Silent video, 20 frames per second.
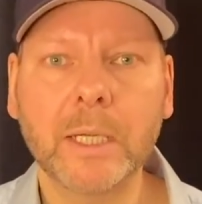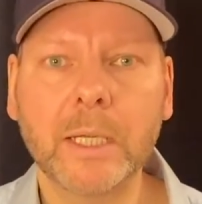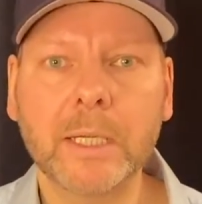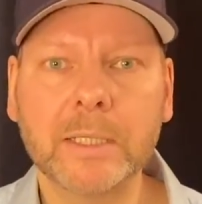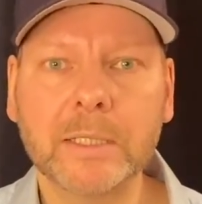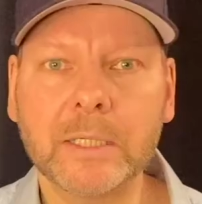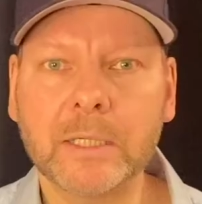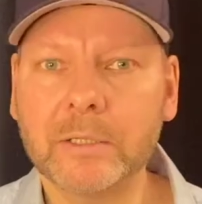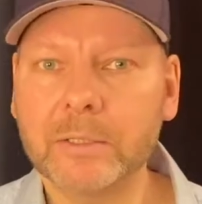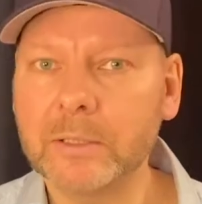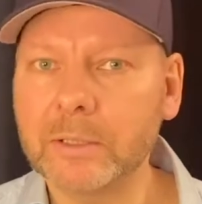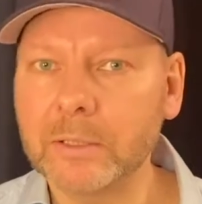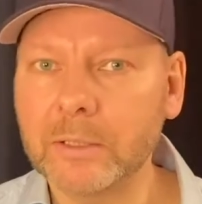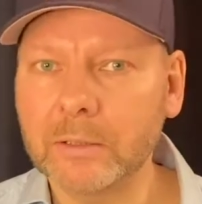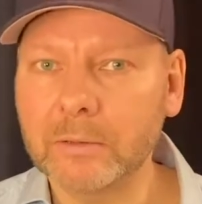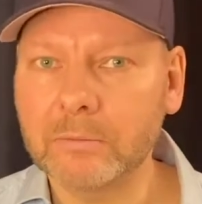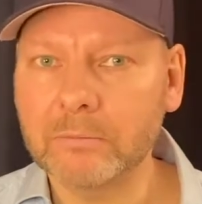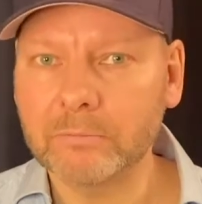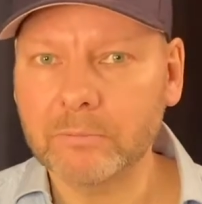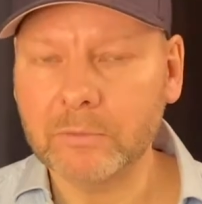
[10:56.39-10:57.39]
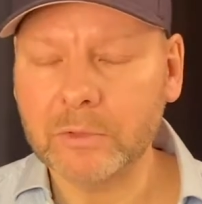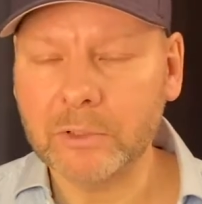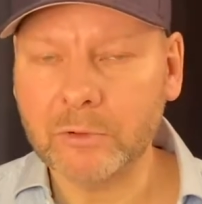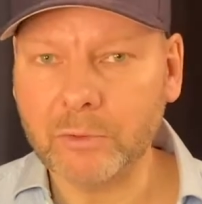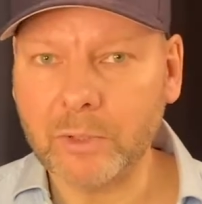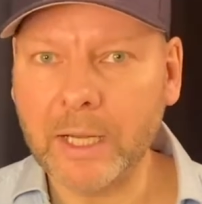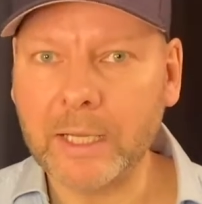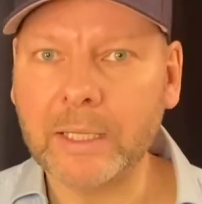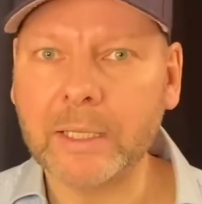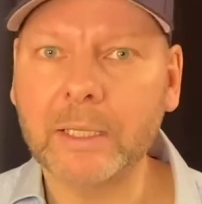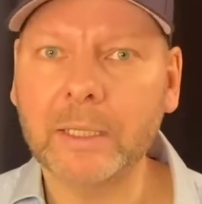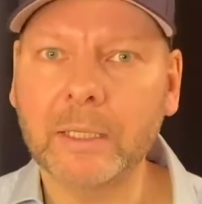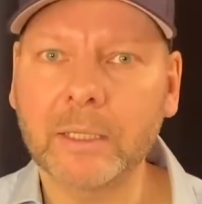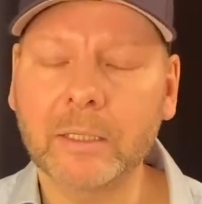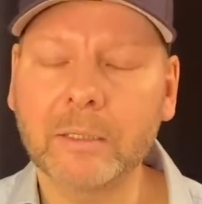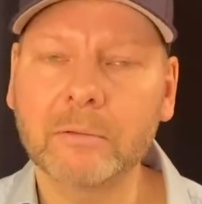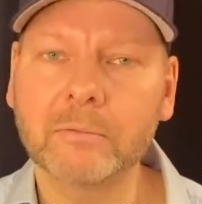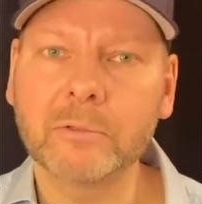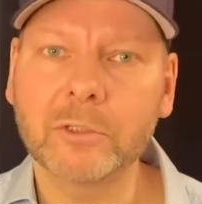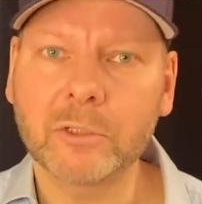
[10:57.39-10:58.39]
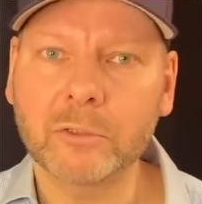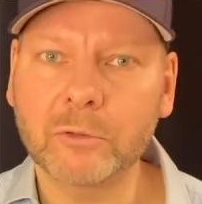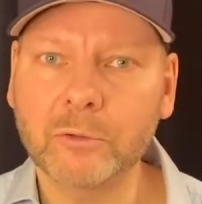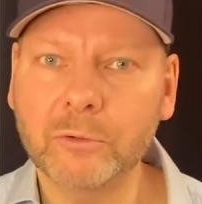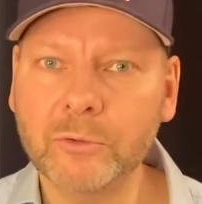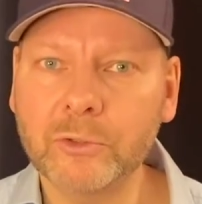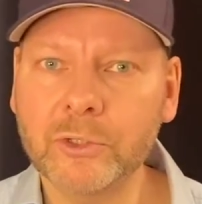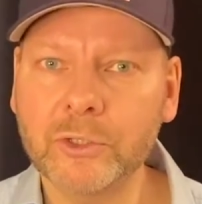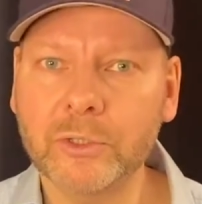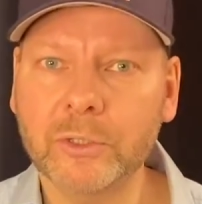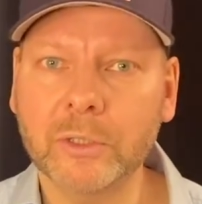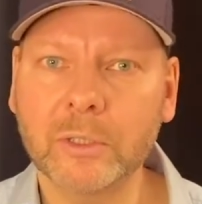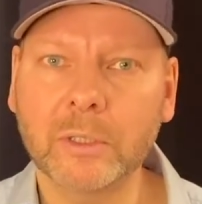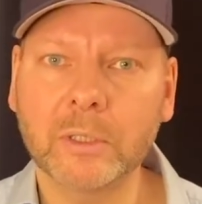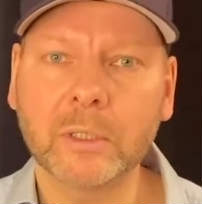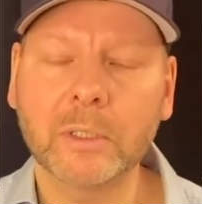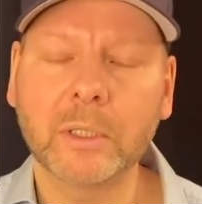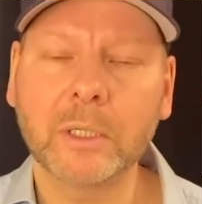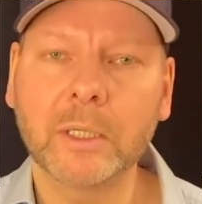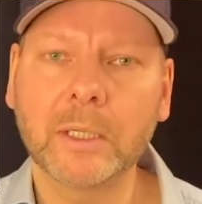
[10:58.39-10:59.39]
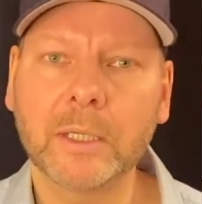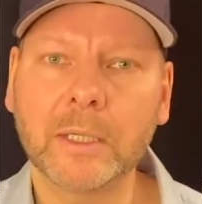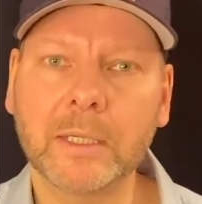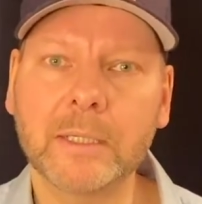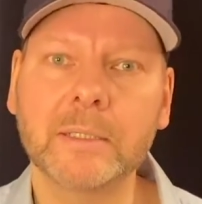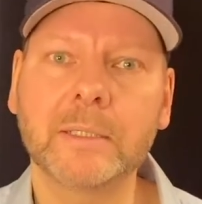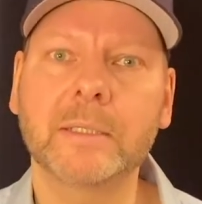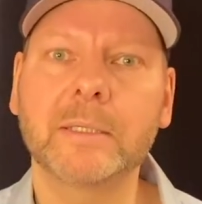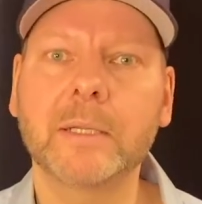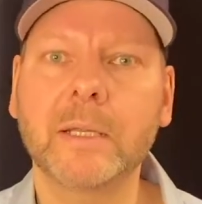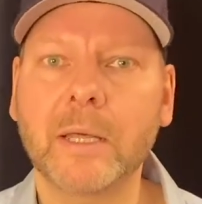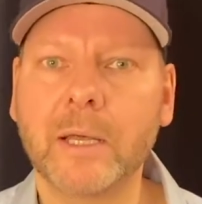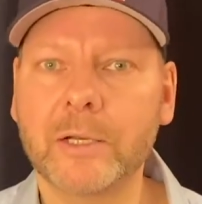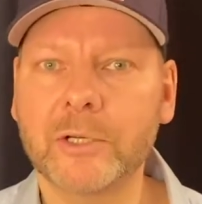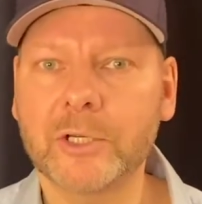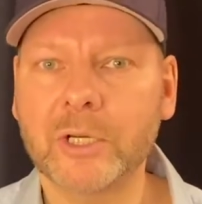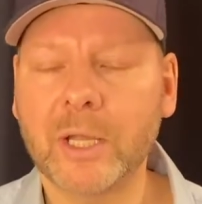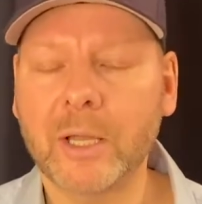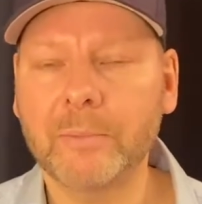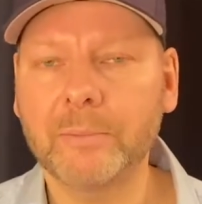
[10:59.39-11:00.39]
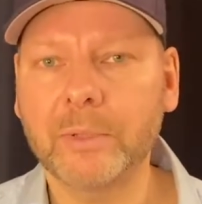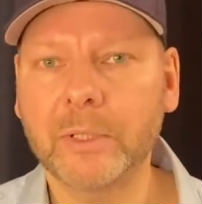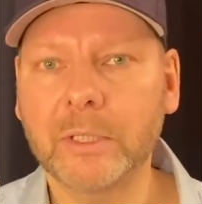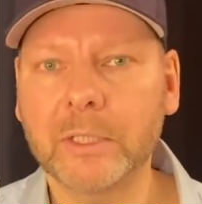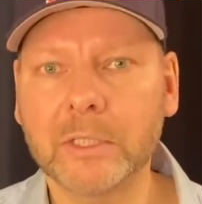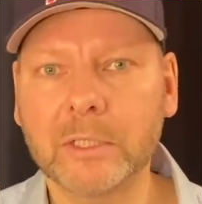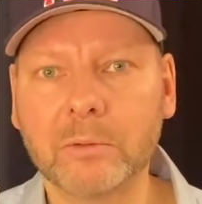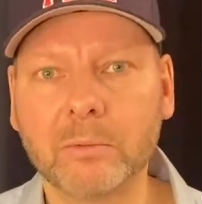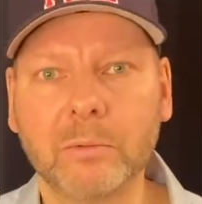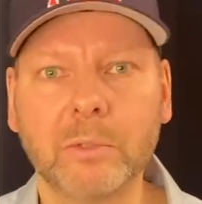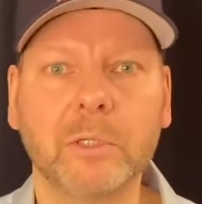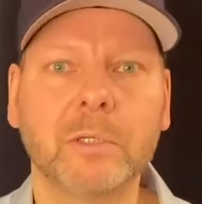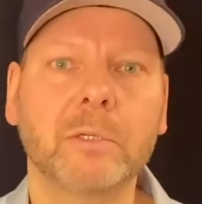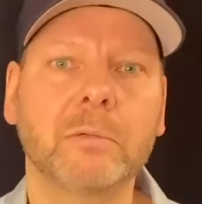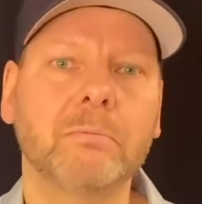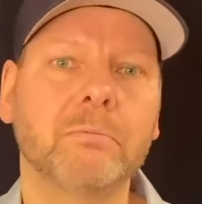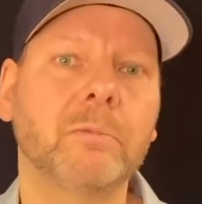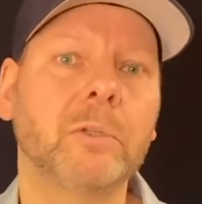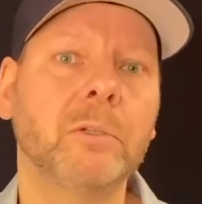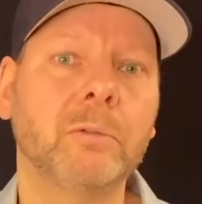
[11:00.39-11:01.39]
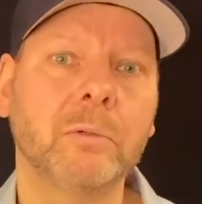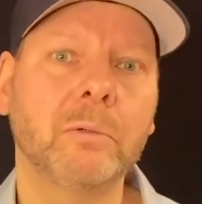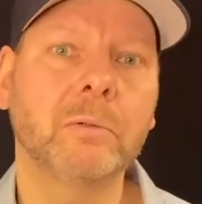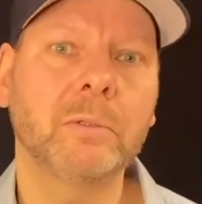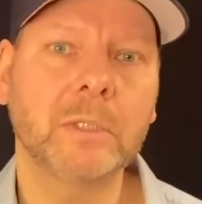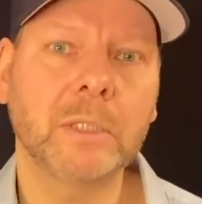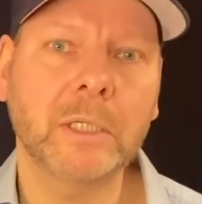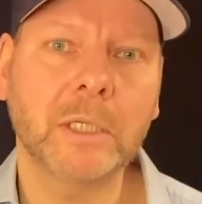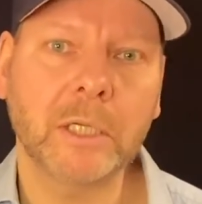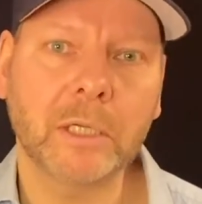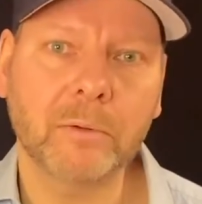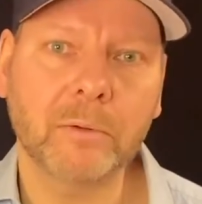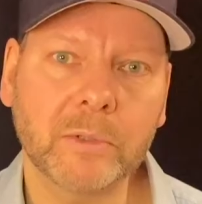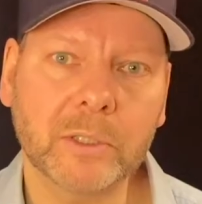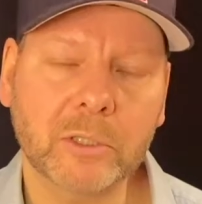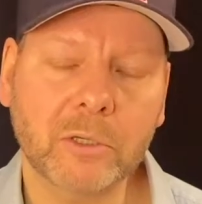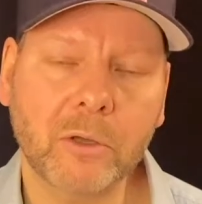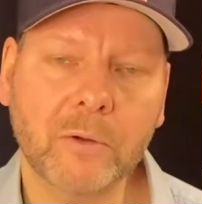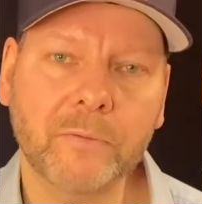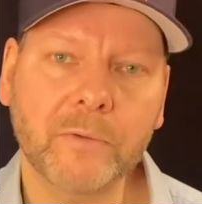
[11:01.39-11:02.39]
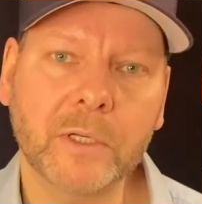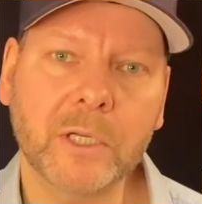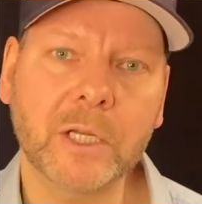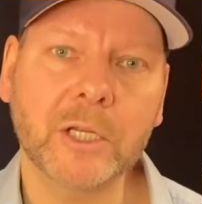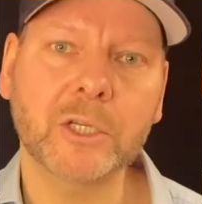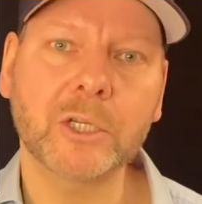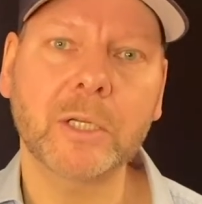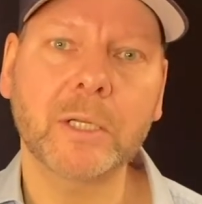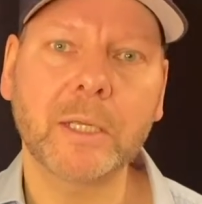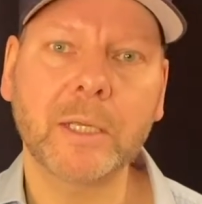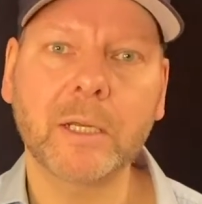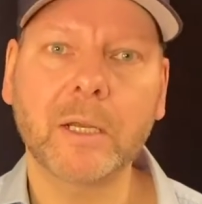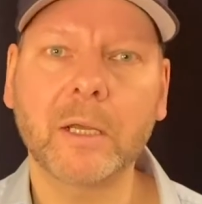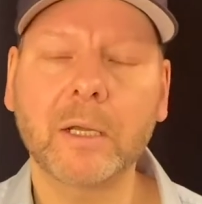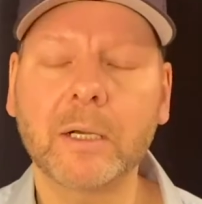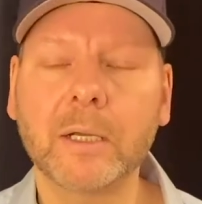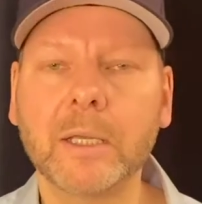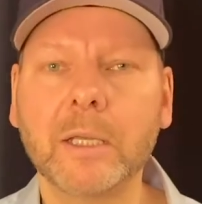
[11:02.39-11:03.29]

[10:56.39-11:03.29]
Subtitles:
there's a tracking solution in these large companies which, you know, dealing confidential data,